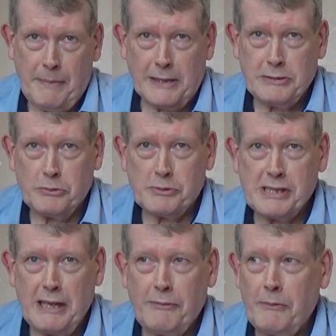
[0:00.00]
As you'll
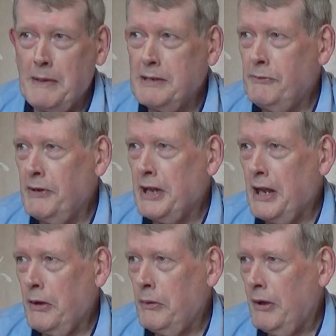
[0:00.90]
see from this video,
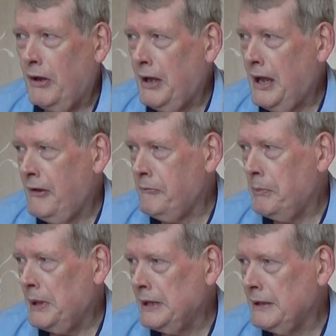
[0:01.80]
I have
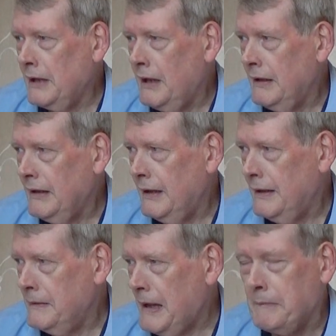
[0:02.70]
been
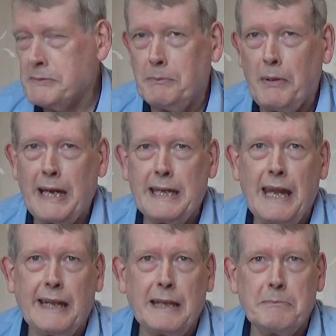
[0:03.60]
up to my
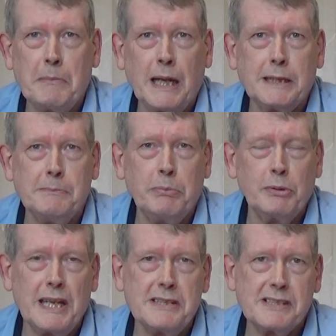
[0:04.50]
neck in muck and
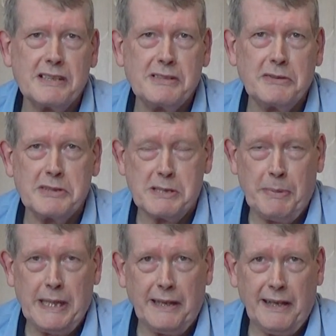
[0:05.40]
bullets, so to
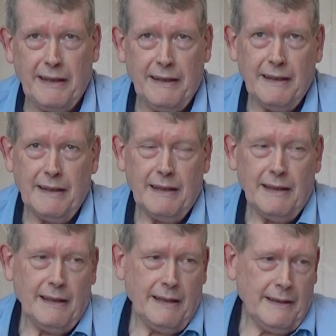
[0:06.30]
speak.
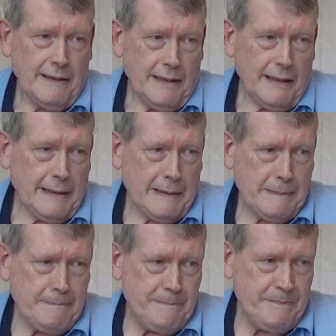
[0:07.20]

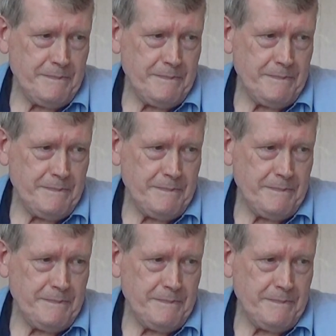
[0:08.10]
What